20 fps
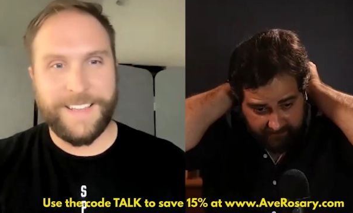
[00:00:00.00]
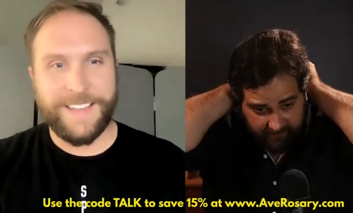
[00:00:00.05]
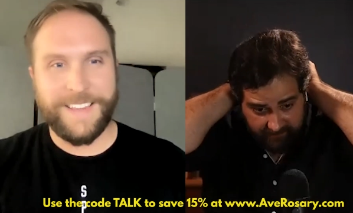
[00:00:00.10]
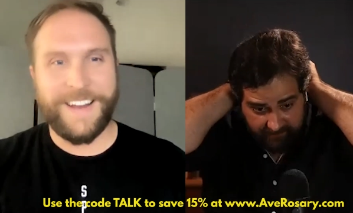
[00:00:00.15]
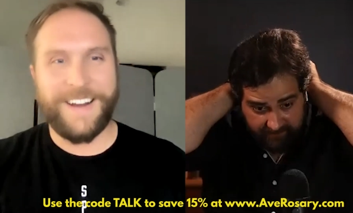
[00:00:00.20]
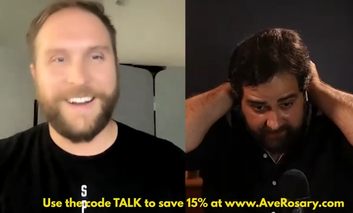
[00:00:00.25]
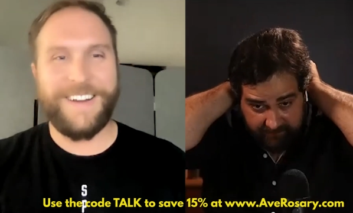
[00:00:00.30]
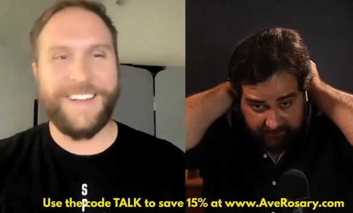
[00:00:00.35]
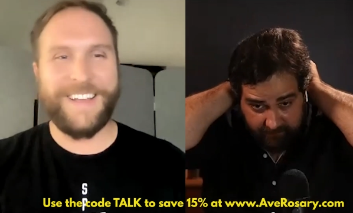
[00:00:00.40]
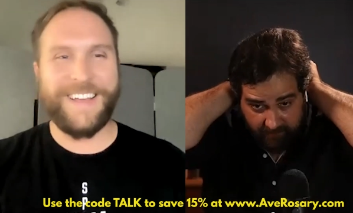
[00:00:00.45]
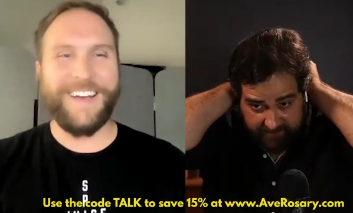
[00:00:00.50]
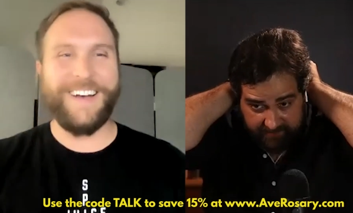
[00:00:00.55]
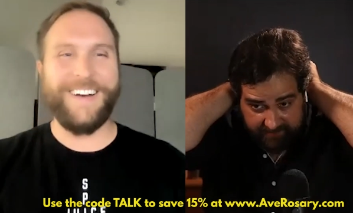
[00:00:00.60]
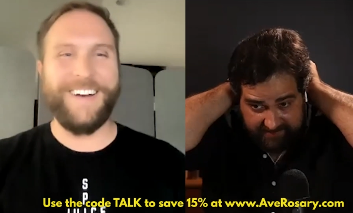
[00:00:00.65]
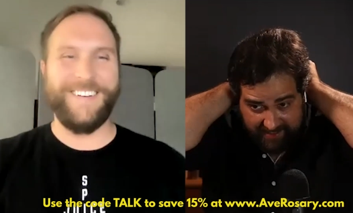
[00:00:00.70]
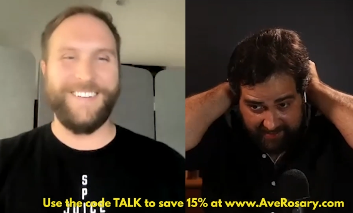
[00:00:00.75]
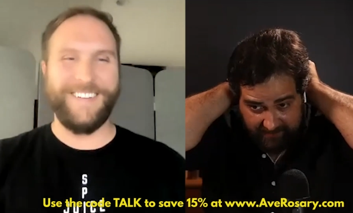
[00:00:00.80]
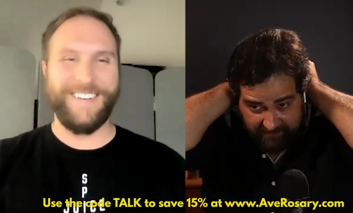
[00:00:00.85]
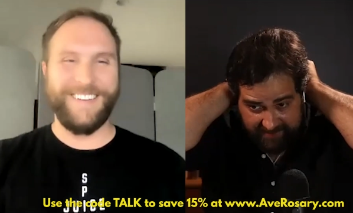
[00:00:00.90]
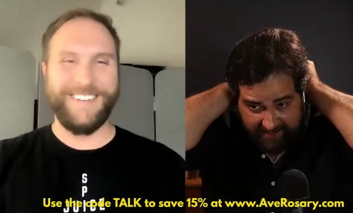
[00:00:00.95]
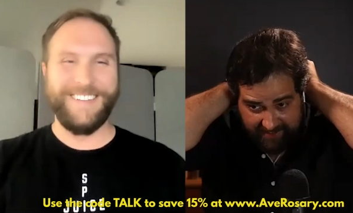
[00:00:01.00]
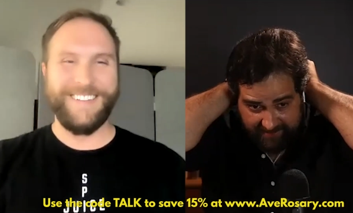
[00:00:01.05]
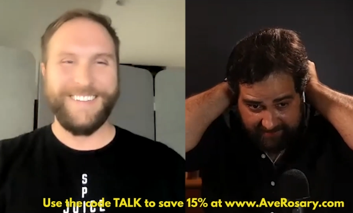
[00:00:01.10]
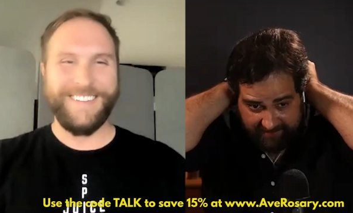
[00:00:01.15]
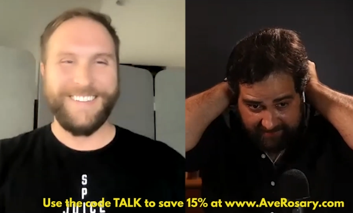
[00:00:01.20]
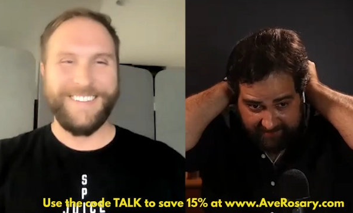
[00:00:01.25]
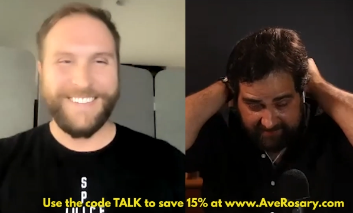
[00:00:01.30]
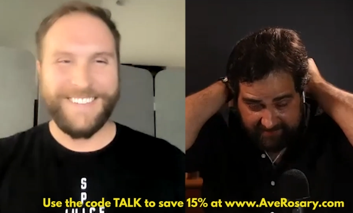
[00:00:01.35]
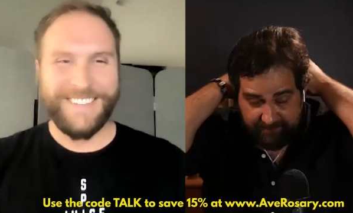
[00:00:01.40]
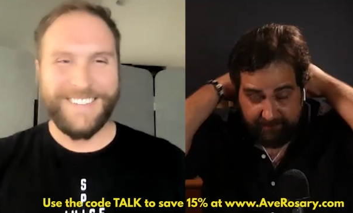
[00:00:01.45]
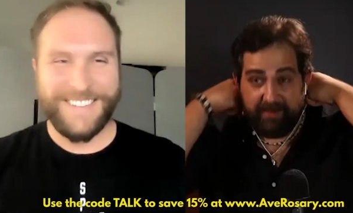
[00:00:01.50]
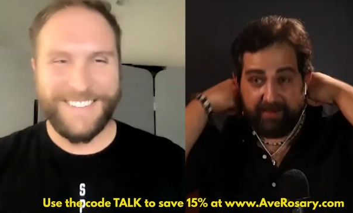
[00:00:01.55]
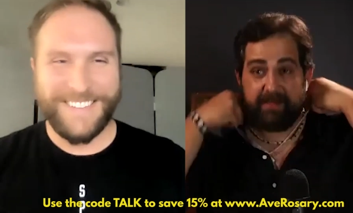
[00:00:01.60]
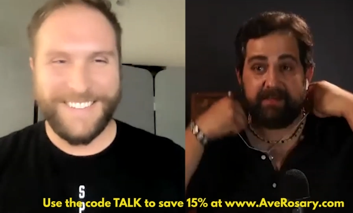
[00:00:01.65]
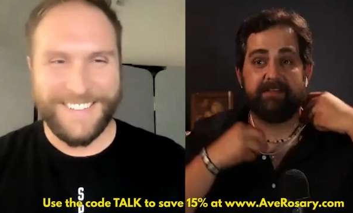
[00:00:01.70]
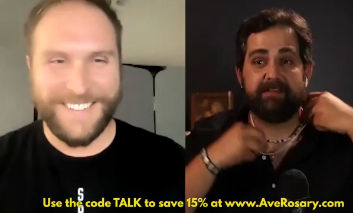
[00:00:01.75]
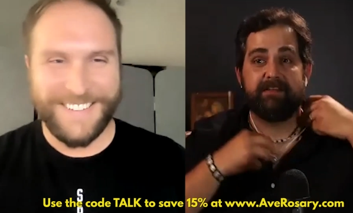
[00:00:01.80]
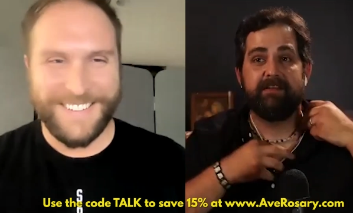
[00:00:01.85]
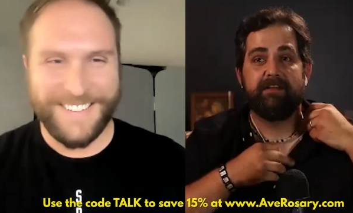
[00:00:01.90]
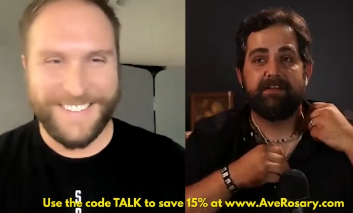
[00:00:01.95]
Speaker 1: and this one is now taking its
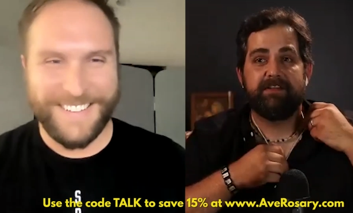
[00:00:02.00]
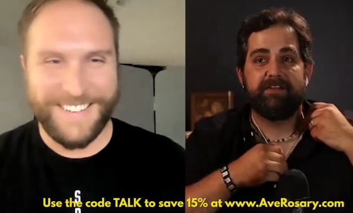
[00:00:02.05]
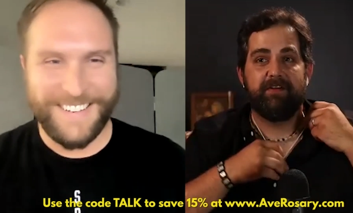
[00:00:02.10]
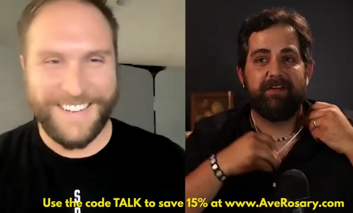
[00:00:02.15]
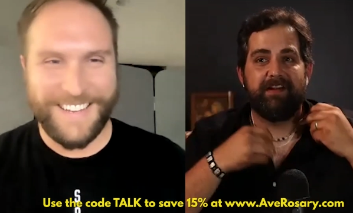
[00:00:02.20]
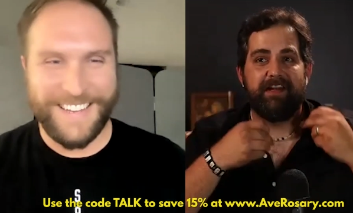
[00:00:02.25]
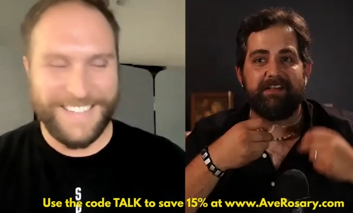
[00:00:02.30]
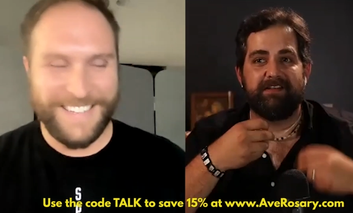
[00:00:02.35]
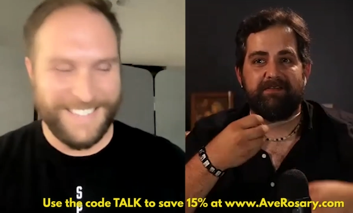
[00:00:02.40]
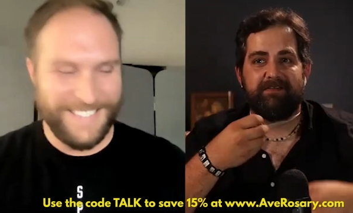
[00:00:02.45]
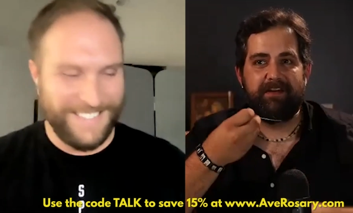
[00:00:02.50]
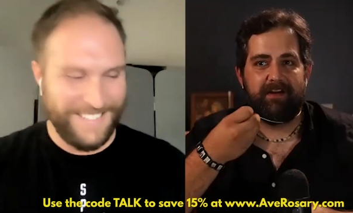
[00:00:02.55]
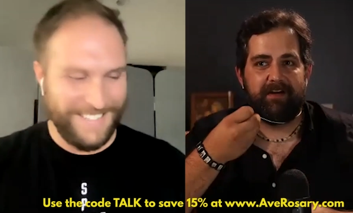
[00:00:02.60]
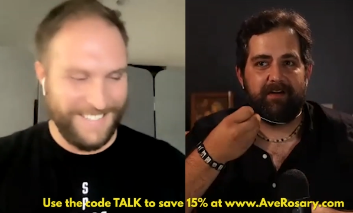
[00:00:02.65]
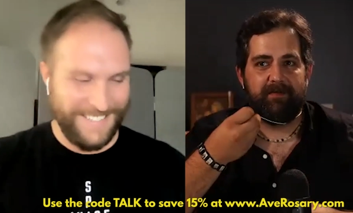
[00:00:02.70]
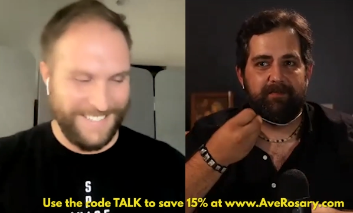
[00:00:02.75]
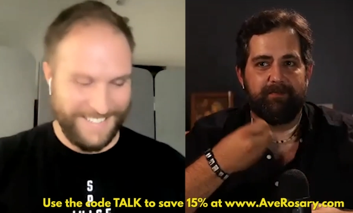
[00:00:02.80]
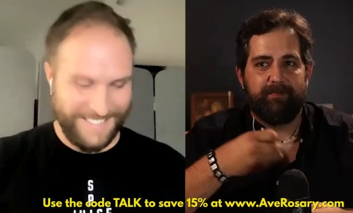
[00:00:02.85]
place. So that's nice. You know,